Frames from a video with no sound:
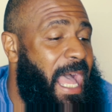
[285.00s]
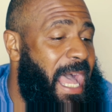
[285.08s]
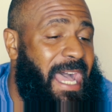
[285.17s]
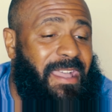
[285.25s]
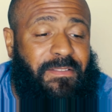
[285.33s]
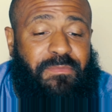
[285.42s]

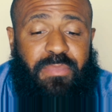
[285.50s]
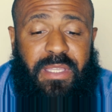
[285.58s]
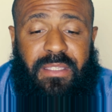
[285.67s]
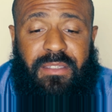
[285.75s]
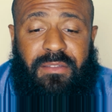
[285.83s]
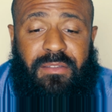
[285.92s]
I've
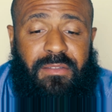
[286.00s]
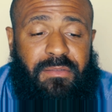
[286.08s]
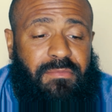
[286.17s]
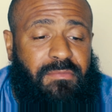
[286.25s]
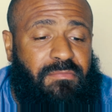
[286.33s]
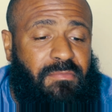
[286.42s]
been
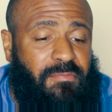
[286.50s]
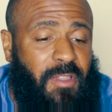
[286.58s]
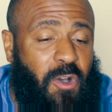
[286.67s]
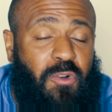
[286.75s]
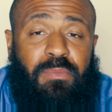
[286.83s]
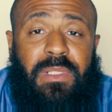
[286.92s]

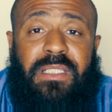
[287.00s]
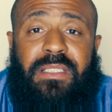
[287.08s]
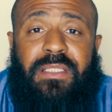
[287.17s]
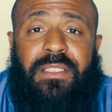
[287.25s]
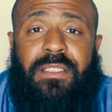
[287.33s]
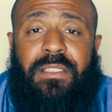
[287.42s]

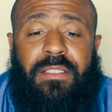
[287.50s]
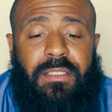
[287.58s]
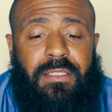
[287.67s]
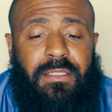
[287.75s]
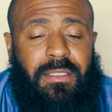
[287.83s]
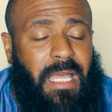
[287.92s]
homeless.
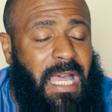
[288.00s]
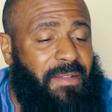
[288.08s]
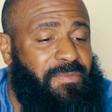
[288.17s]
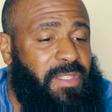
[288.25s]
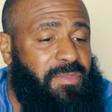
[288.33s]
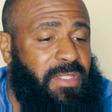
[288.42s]

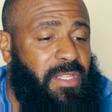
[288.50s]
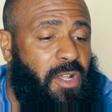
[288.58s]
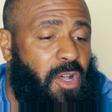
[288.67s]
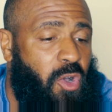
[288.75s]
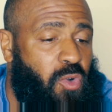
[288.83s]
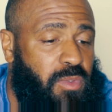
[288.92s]
I've lived in
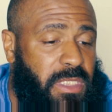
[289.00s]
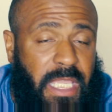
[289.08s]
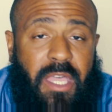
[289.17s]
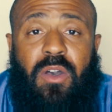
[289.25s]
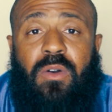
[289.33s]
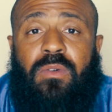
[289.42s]
a
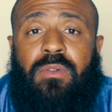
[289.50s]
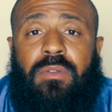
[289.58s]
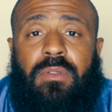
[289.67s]
hotel.